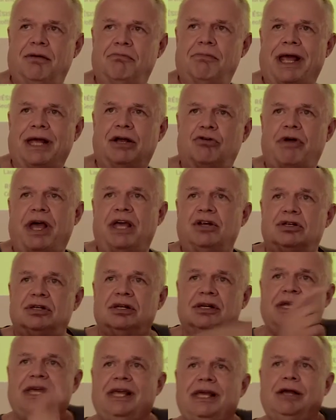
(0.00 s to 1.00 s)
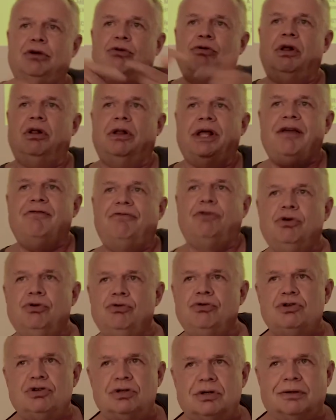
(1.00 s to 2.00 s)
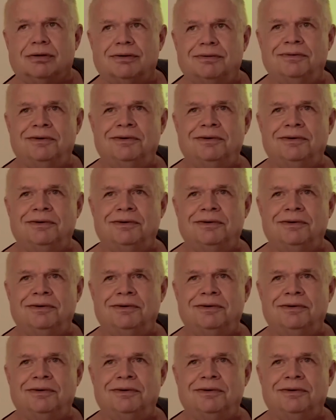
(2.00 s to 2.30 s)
migration equal evolution.